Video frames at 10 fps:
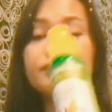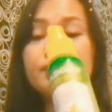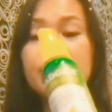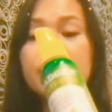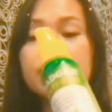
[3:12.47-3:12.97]

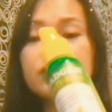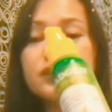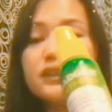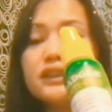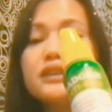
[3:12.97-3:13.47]
So this
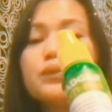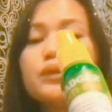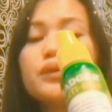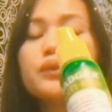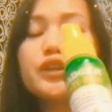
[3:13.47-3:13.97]
is the one
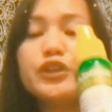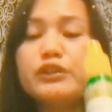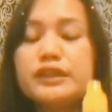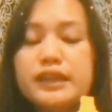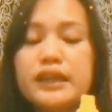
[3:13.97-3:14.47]
we're
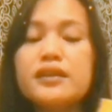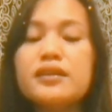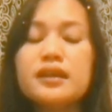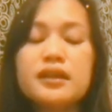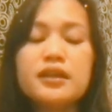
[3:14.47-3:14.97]
using
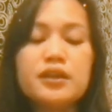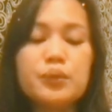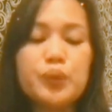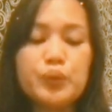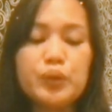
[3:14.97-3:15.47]
when
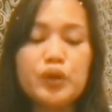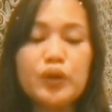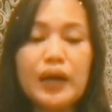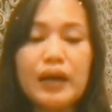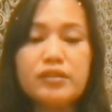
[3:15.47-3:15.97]
we go
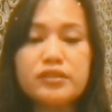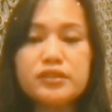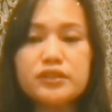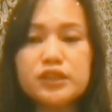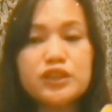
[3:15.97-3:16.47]
out.
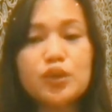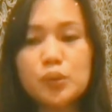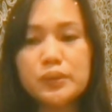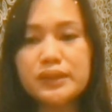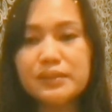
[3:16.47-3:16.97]
It's always
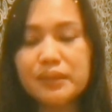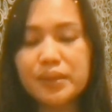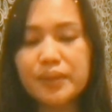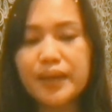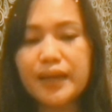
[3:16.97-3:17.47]
in my
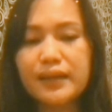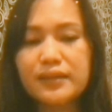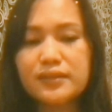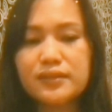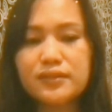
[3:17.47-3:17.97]
bag.
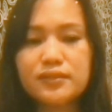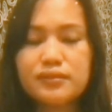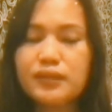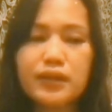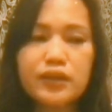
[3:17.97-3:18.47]
Like,
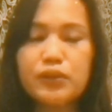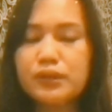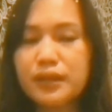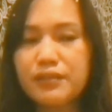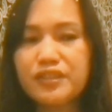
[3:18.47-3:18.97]
you'll
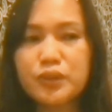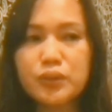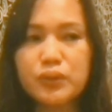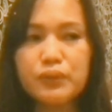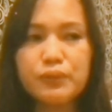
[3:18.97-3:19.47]
never know
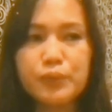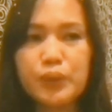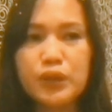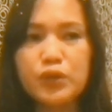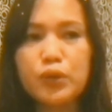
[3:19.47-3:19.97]
if we
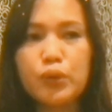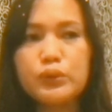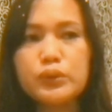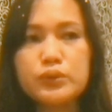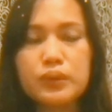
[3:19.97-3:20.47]
go to
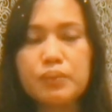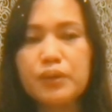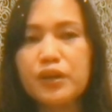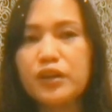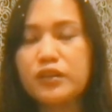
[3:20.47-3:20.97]
a
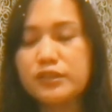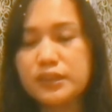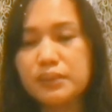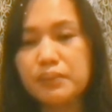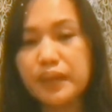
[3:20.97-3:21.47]
park or some
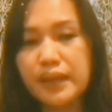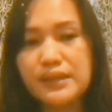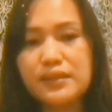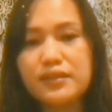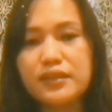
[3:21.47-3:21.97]
place that
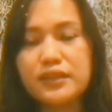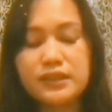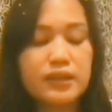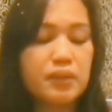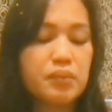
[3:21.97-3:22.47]
there's like
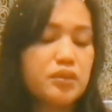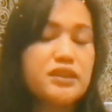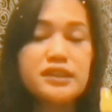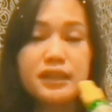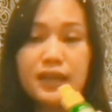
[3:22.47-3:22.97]
bugs,
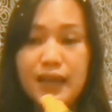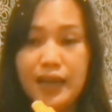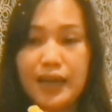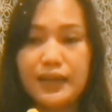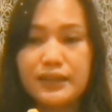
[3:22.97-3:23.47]
I
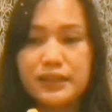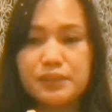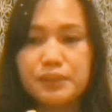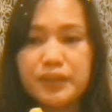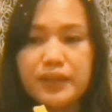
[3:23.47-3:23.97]
just spray
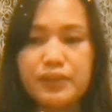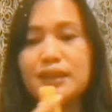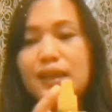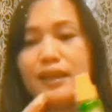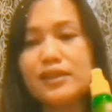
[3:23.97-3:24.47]
it.
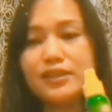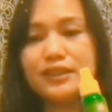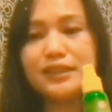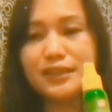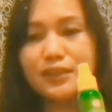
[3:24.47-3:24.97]
So this is
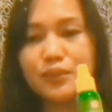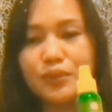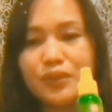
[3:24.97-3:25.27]
the one.